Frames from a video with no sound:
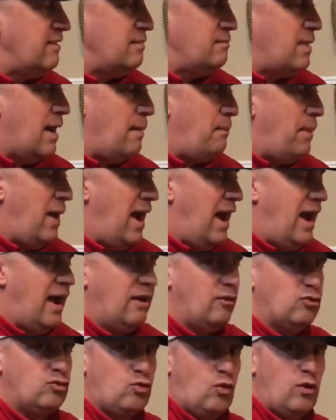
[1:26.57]
in my
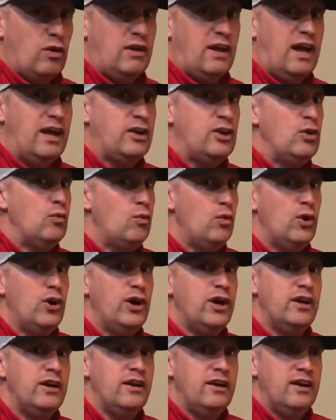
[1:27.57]
pack, sort of like you
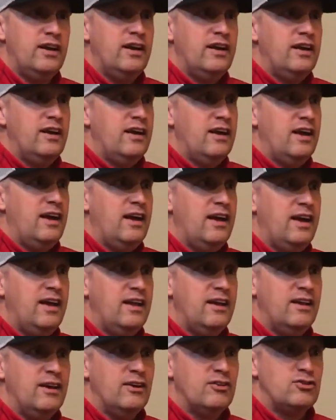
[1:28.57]
would
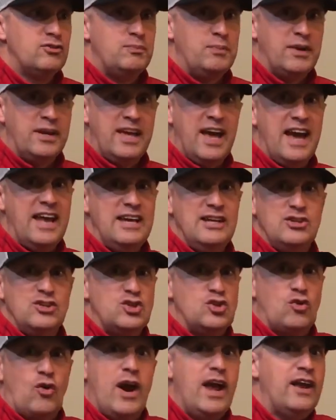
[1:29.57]
in a spaghetti
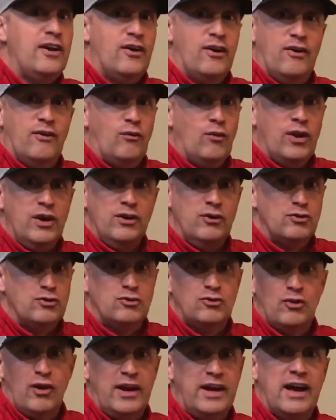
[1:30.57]
strainer where you
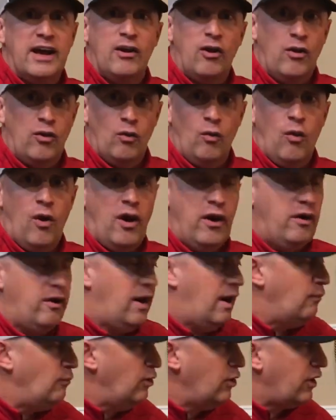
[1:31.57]
strain out all the water.
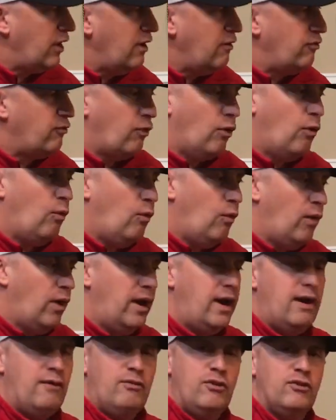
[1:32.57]
I'm looking for
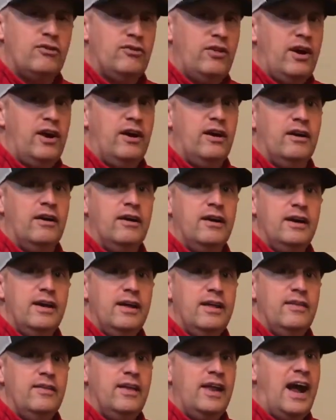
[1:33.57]
whatever's there
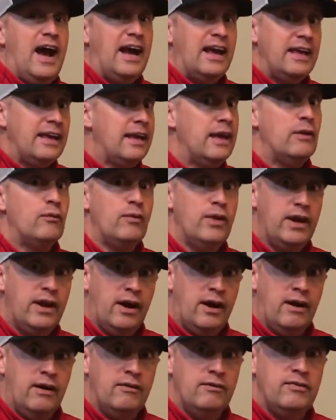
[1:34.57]
that I can get rid
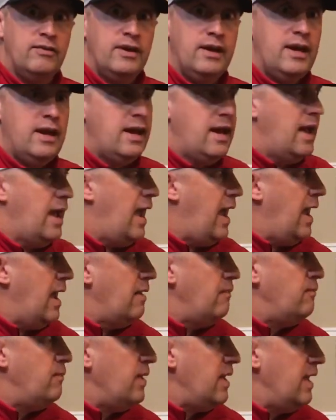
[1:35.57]
of
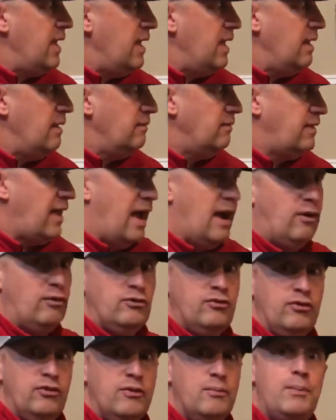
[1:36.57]
and be down
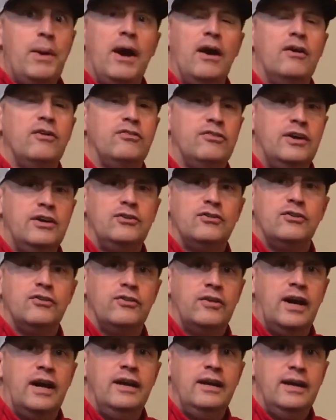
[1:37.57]
to the bare essentials
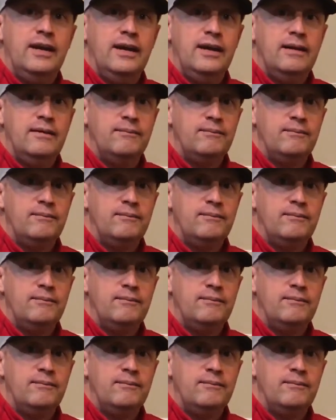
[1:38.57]
that I need.